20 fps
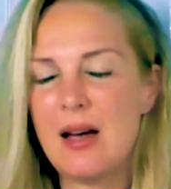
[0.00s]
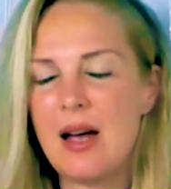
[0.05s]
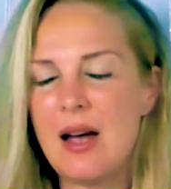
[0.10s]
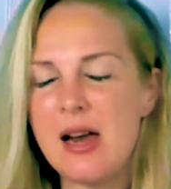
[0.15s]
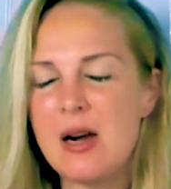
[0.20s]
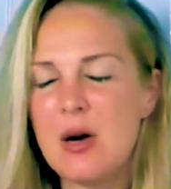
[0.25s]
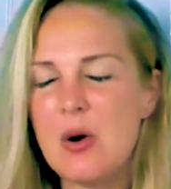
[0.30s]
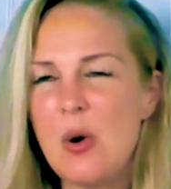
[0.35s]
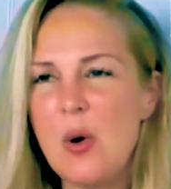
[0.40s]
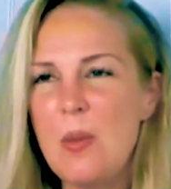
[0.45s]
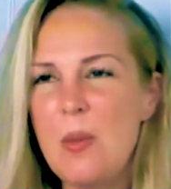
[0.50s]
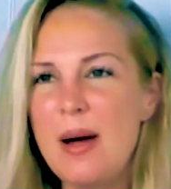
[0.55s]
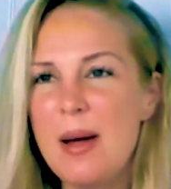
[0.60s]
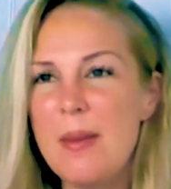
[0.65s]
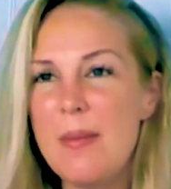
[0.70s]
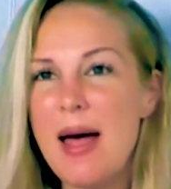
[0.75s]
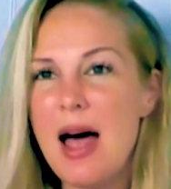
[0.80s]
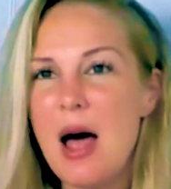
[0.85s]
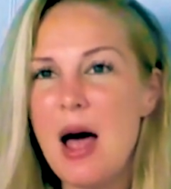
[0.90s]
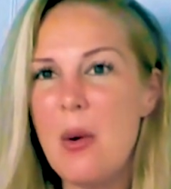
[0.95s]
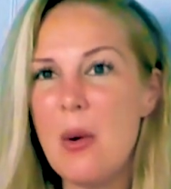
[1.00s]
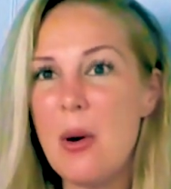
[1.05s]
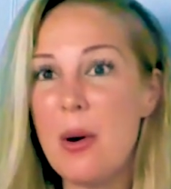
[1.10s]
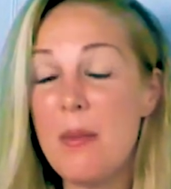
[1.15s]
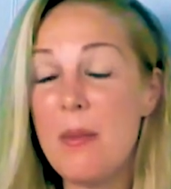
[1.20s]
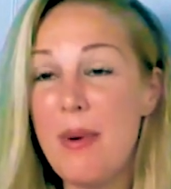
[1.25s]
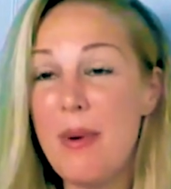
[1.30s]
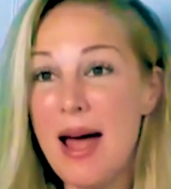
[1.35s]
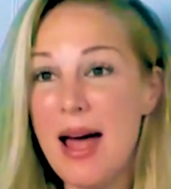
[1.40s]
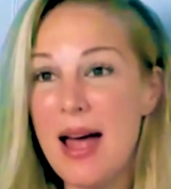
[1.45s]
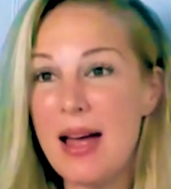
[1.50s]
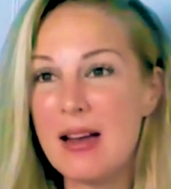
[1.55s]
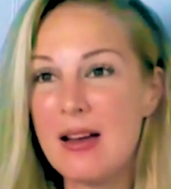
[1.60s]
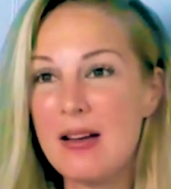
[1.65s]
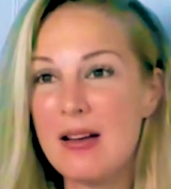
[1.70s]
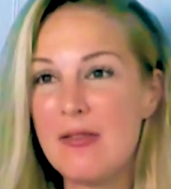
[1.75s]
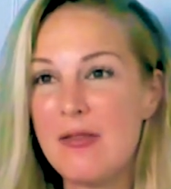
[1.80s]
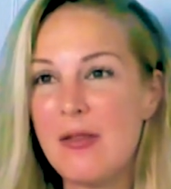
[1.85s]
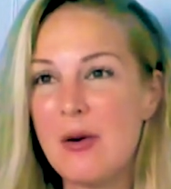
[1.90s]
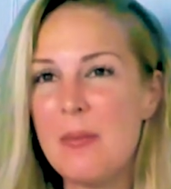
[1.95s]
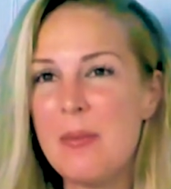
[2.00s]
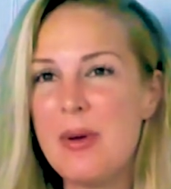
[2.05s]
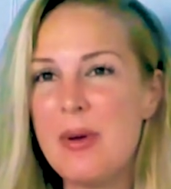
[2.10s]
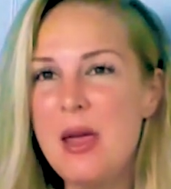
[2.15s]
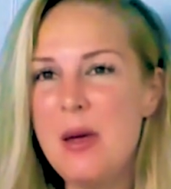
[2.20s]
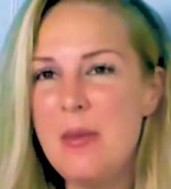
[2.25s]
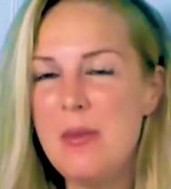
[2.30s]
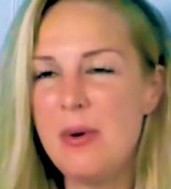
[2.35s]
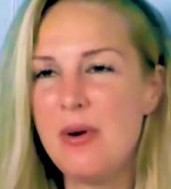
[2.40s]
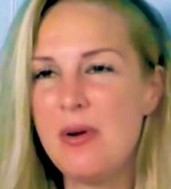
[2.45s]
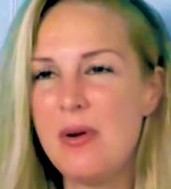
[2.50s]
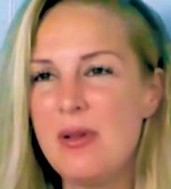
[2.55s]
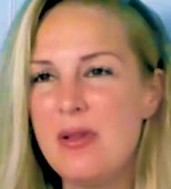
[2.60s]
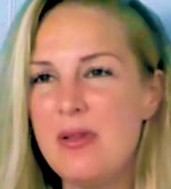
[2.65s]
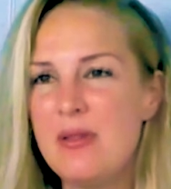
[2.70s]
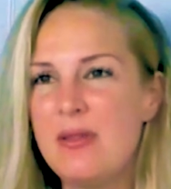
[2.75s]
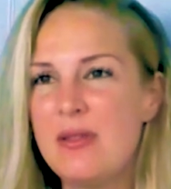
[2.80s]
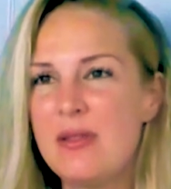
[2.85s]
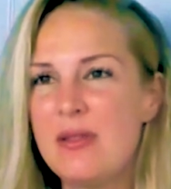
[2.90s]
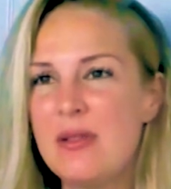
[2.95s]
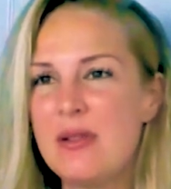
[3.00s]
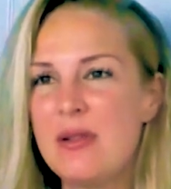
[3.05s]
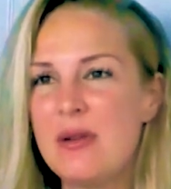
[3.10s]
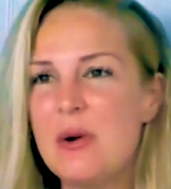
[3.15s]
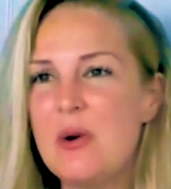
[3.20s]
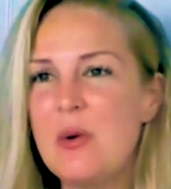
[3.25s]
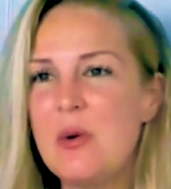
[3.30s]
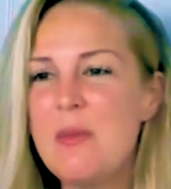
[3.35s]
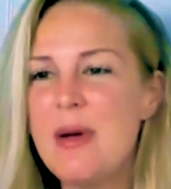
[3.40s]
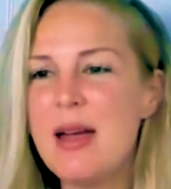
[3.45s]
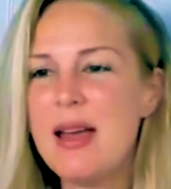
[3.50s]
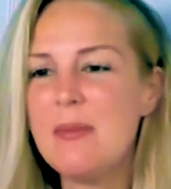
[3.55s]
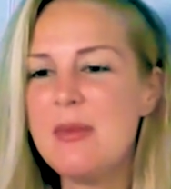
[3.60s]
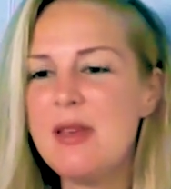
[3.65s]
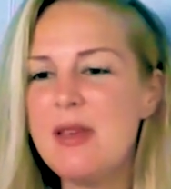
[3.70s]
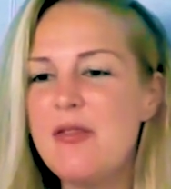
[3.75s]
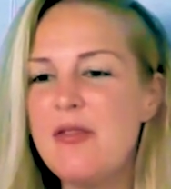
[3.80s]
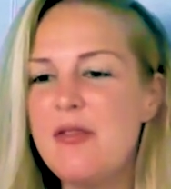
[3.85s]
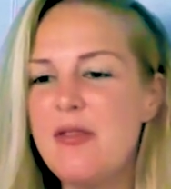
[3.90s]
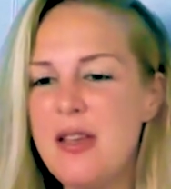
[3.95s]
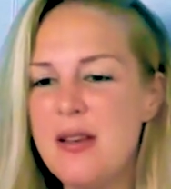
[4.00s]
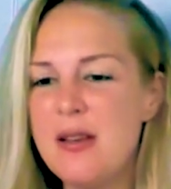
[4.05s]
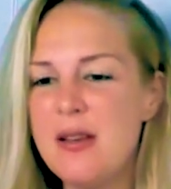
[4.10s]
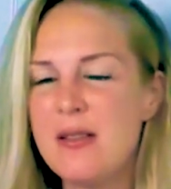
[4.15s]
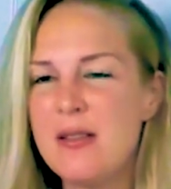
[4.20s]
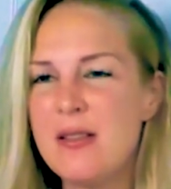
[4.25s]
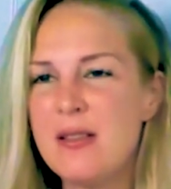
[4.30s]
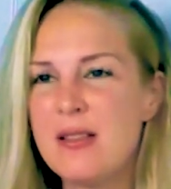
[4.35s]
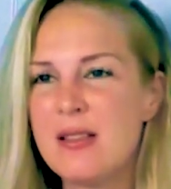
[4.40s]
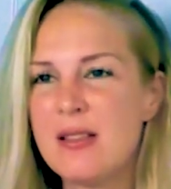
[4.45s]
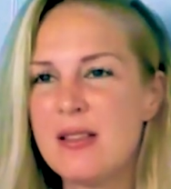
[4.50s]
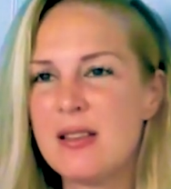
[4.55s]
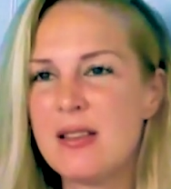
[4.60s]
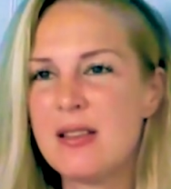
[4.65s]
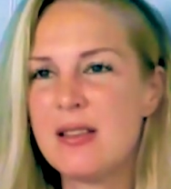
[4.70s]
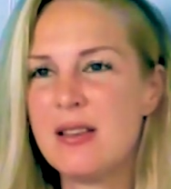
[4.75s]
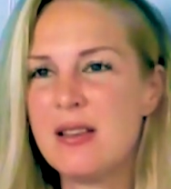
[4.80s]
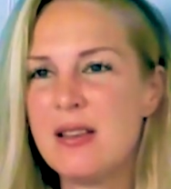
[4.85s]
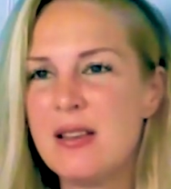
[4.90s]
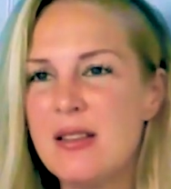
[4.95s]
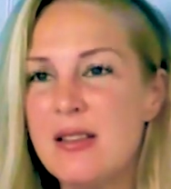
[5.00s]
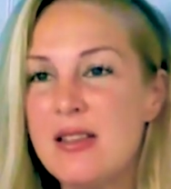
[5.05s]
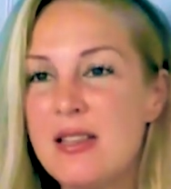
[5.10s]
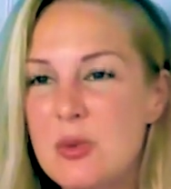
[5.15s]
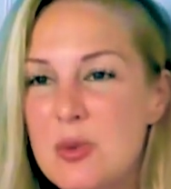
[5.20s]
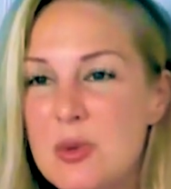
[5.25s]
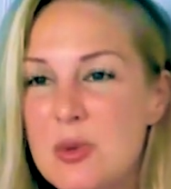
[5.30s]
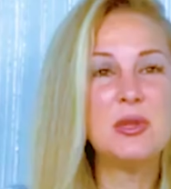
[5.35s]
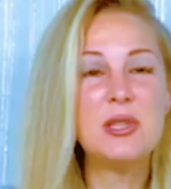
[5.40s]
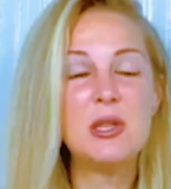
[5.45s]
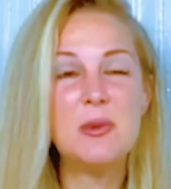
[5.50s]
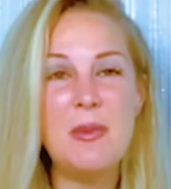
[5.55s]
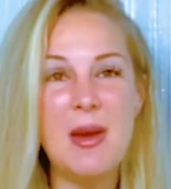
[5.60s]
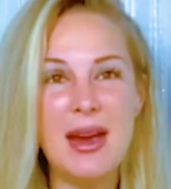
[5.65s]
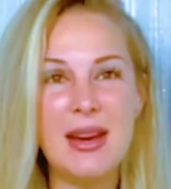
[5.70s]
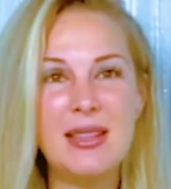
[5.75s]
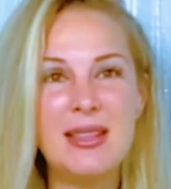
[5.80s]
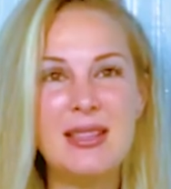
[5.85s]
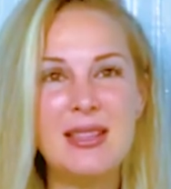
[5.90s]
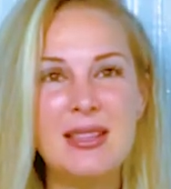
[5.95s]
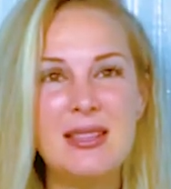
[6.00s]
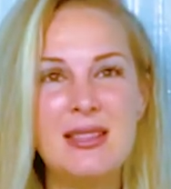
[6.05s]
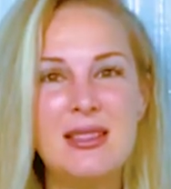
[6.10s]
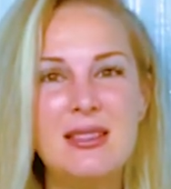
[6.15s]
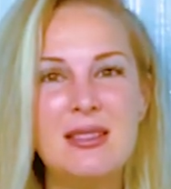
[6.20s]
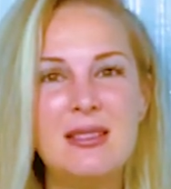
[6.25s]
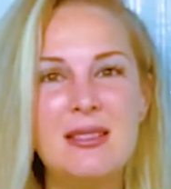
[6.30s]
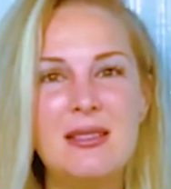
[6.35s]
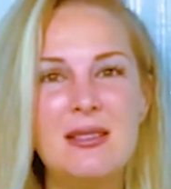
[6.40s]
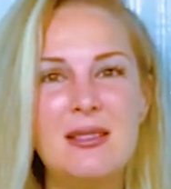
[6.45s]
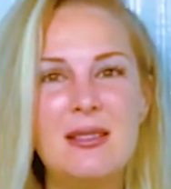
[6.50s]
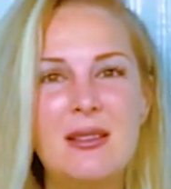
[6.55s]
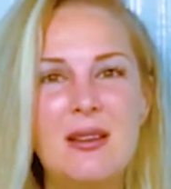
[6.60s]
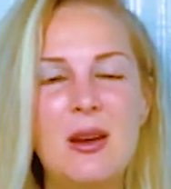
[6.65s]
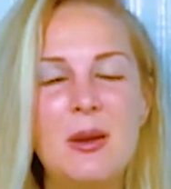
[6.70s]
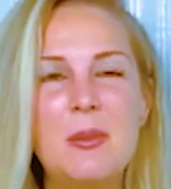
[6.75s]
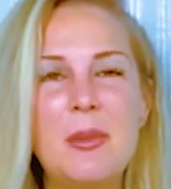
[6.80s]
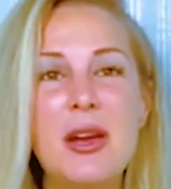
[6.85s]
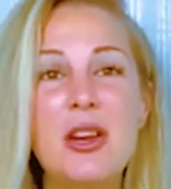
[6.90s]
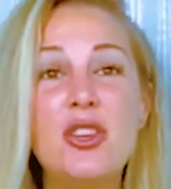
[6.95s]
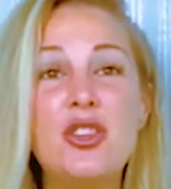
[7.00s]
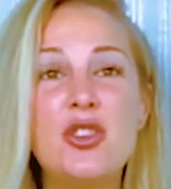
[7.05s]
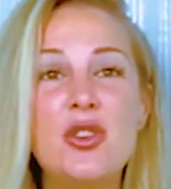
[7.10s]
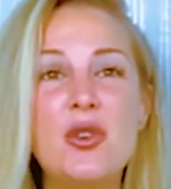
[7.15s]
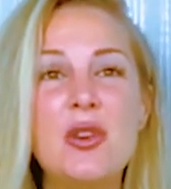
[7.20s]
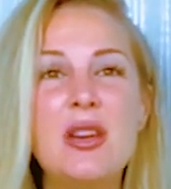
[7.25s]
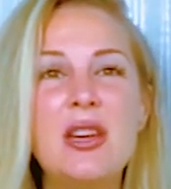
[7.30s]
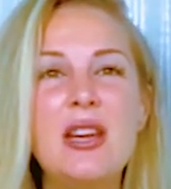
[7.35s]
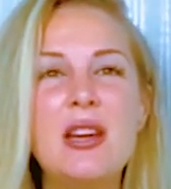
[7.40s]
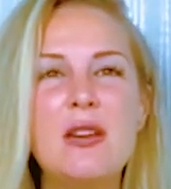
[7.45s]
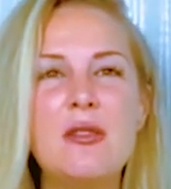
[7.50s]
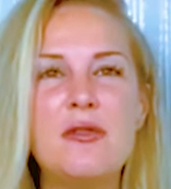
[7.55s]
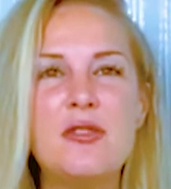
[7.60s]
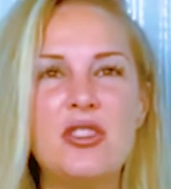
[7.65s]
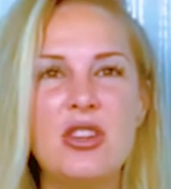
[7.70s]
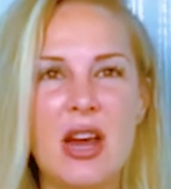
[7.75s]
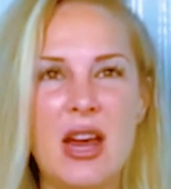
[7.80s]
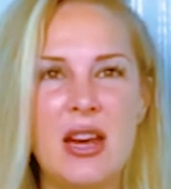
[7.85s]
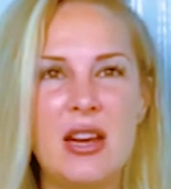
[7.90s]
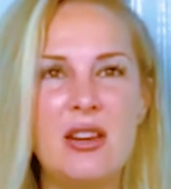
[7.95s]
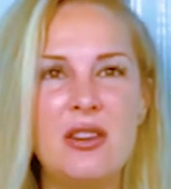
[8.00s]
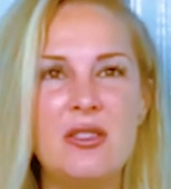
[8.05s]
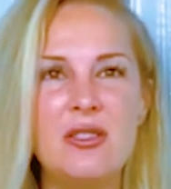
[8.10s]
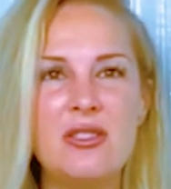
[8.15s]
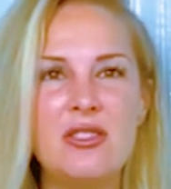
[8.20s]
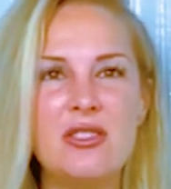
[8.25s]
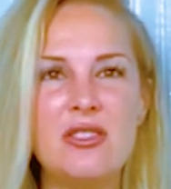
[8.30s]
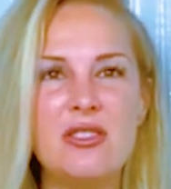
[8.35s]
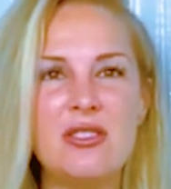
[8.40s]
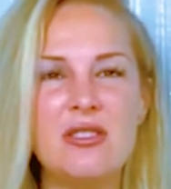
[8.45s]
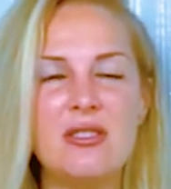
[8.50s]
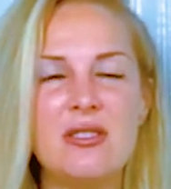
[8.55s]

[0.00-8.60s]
I call my power back from people who made me feel disrespected on my journey of change.